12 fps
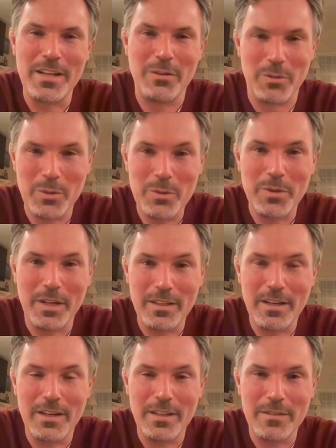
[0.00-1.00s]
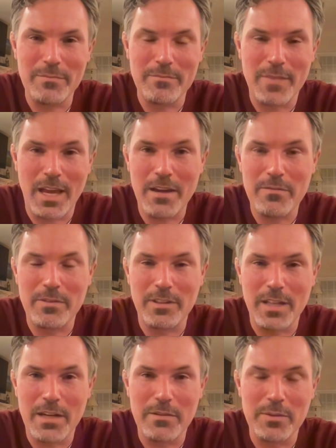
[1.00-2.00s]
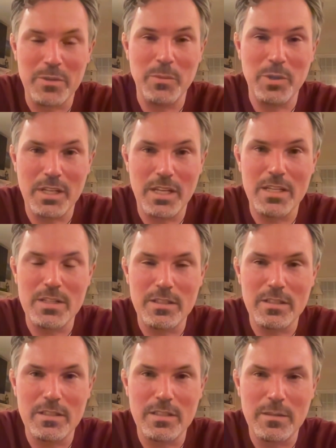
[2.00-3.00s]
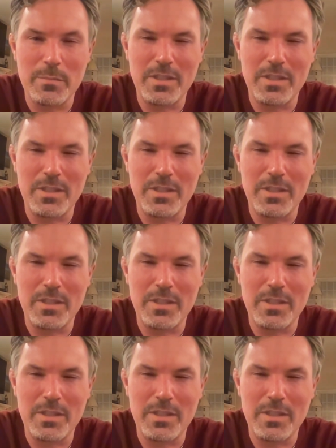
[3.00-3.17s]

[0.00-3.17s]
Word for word: I do. I, I, have a lot of communications,